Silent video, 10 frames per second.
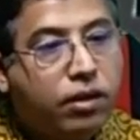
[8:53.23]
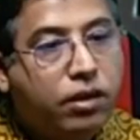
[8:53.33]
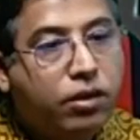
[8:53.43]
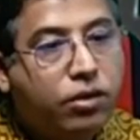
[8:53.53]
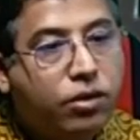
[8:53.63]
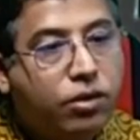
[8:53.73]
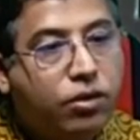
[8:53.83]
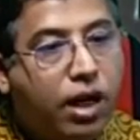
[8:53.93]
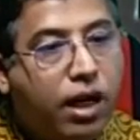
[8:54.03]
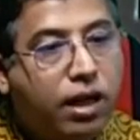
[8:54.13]
you should do
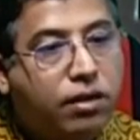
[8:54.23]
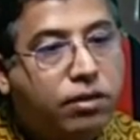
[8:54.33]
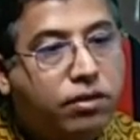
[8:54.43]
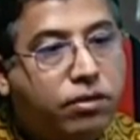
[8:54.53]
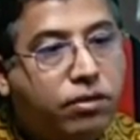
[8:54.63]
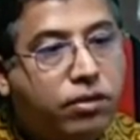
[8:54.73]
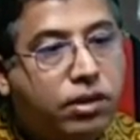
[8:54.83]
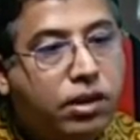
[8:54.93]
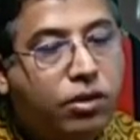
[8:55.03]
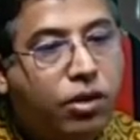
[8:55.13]
the,
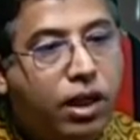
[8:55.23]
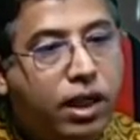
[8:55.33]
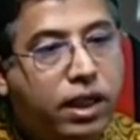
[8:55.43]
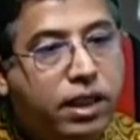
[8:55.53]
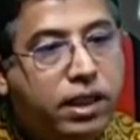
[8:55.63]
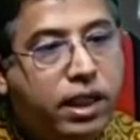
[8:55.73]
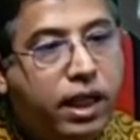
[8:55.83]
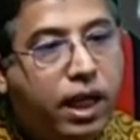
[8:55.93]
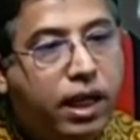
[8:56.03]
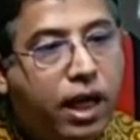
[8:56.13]
usually it is
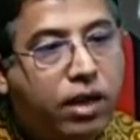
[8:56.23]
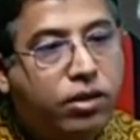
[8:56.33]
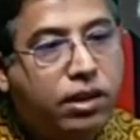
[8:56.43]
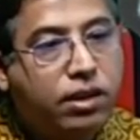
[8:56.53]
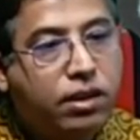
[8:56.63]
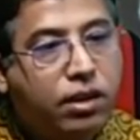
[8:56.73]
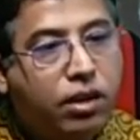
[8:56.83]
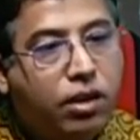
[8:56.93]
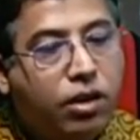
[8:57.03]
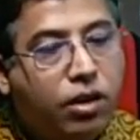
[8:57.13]
clinical diagnosis,
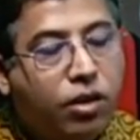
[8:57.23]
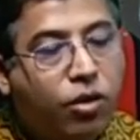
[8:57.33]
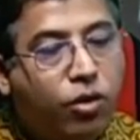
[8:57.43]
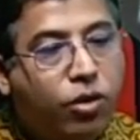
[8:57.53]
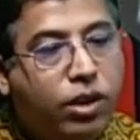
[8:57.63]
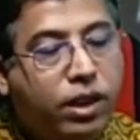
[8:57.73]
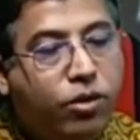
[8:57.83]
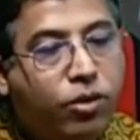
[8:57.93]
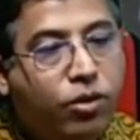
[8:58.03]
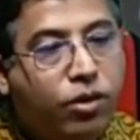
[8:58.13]
no need
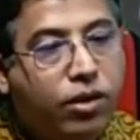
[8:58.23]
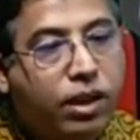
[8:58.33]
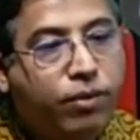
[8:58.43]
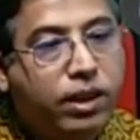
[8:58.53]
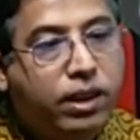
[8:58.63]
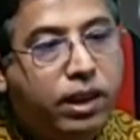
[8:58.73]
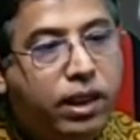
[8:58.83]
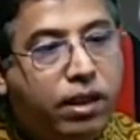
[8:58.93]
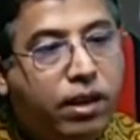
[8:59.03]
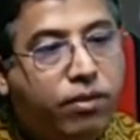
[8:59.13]
to
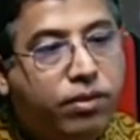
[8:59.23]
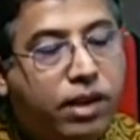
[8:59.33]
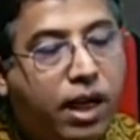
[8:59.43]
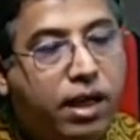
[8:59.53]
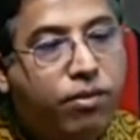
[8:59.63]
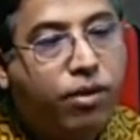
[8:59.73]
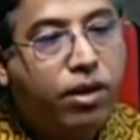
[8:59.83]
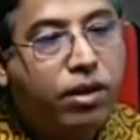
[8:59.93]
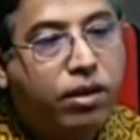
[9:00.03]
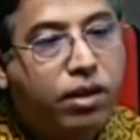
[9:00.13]
investigate the child
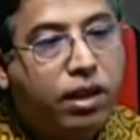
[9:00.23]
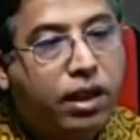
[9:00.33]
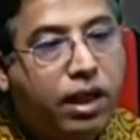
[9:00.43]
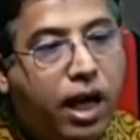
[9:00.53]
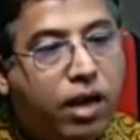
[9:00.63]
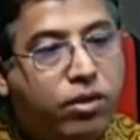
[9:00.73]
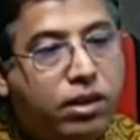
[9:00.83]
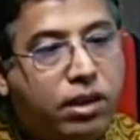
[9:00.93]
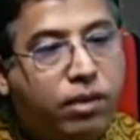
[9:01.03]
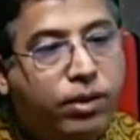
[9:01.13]
for
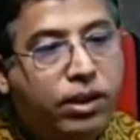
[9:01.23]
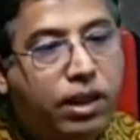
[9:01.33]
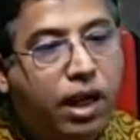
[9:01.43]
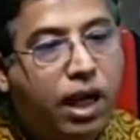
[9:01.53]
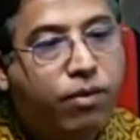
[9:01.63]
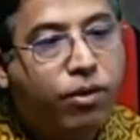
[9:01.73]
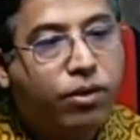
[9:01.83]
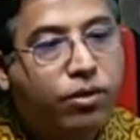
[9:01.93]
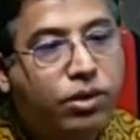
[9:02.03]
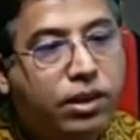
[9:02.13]
diagnosis. Investigation done for
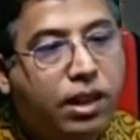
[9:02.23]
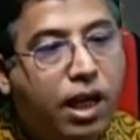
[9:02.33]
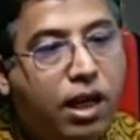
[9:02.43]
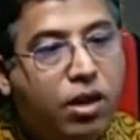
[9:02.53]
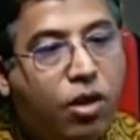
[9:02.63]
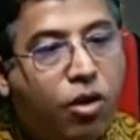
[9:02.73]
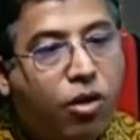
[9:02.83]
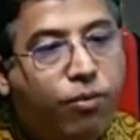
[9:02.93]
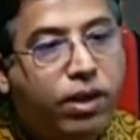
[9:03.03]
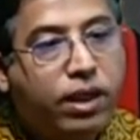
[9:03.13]
to see the
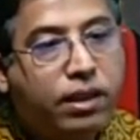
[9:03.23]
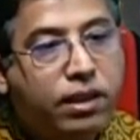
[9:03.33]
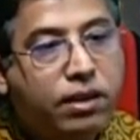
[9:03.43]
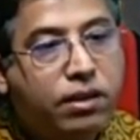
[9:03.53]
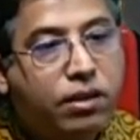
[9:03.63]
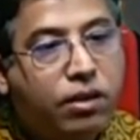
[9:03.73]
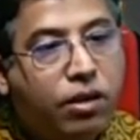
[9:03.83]
complications